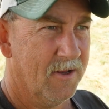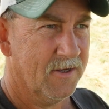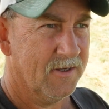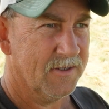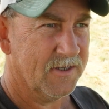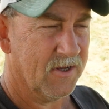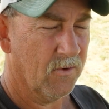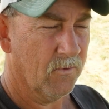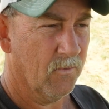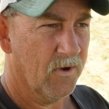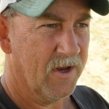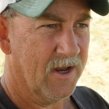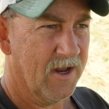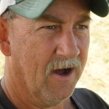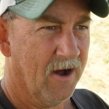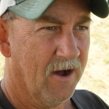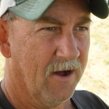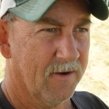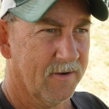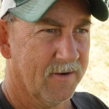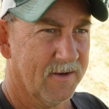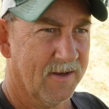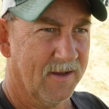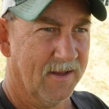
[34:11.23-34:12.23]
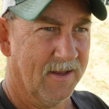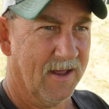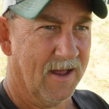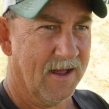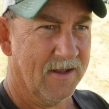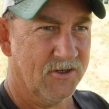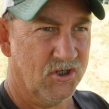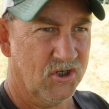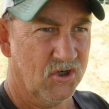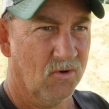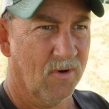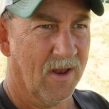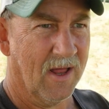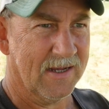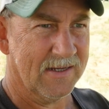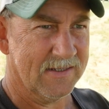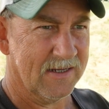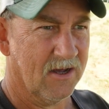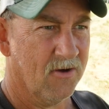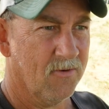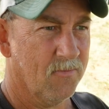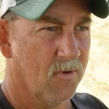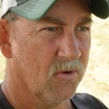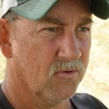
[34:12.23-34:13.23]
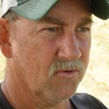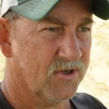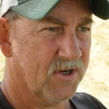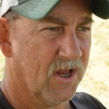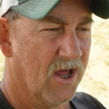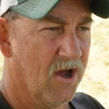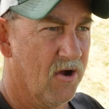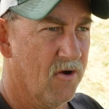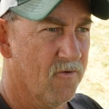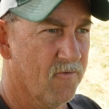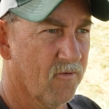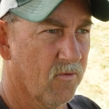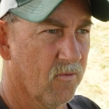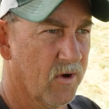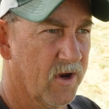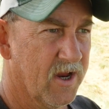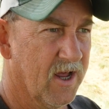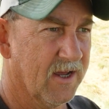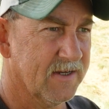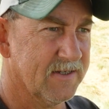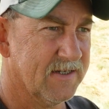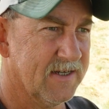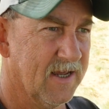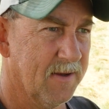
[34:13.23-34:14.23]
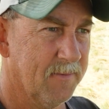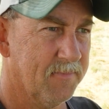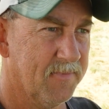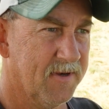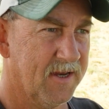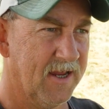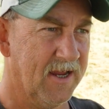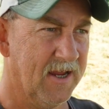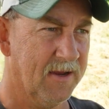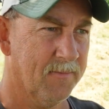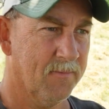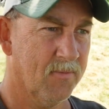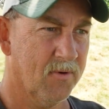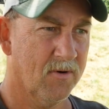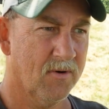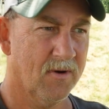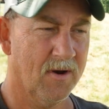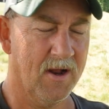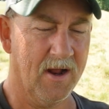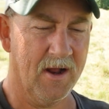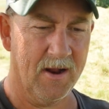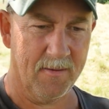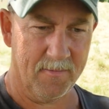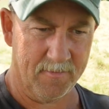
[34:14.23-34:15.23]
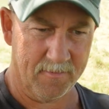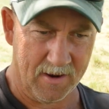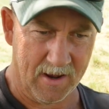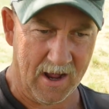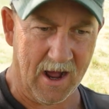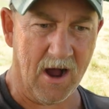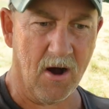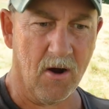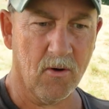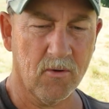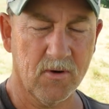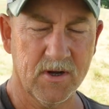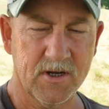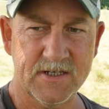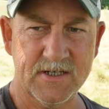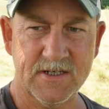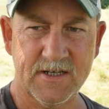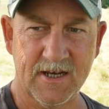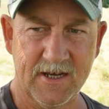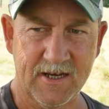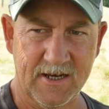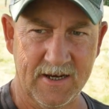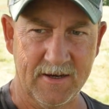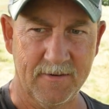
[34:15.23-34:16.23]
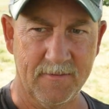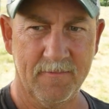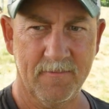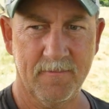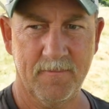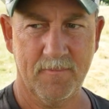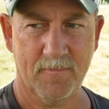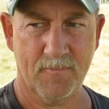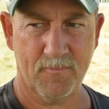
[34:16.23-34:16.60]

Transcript: So we got, July's almost over, we got September, August, and then